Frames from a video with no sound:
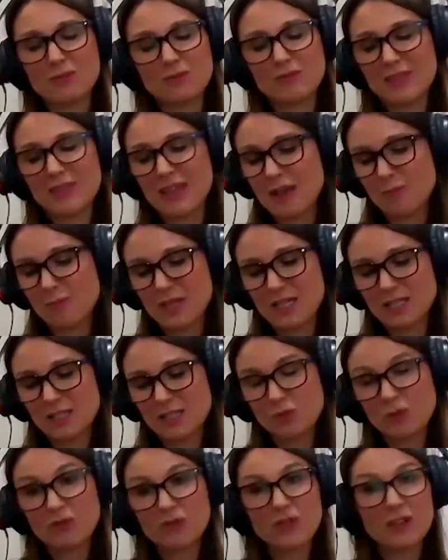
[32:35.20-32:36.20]
that means
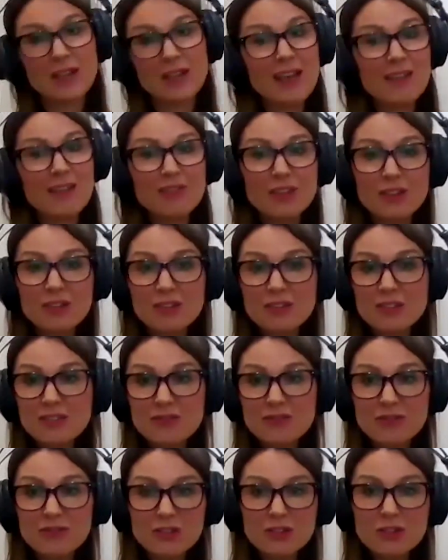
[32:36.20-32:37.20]
we've got to have healthy
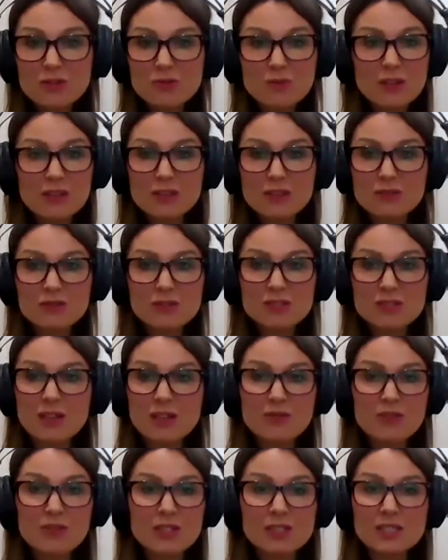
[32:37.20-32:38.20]
food with good
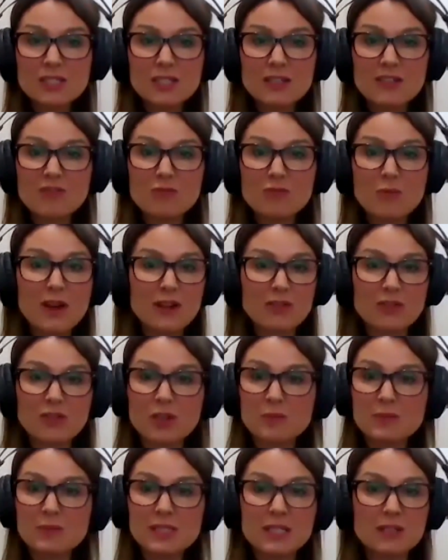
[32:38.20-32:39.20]
diversity of
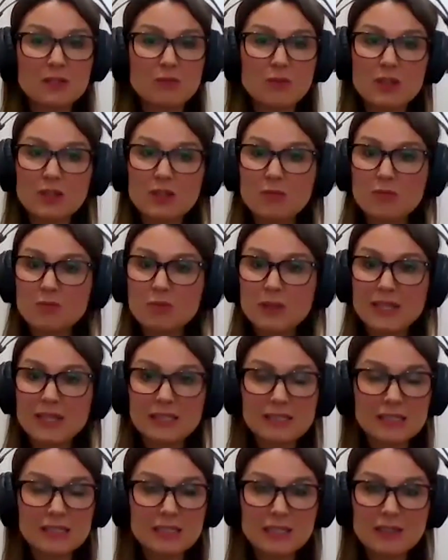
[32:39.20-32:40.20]
microbes in it, with
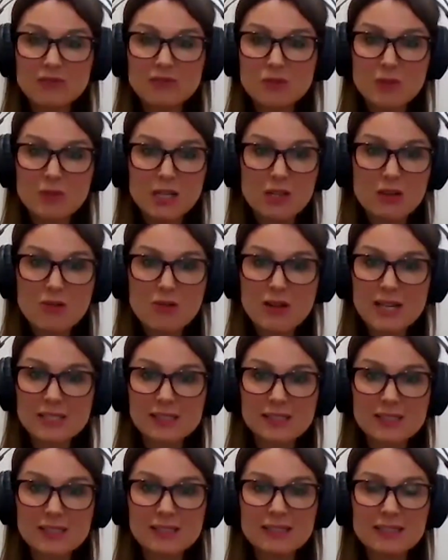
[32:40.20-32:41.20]
complexity of amino
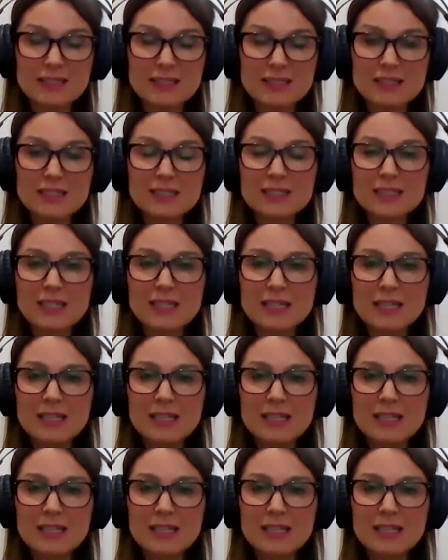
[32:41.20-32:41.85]
acids in it.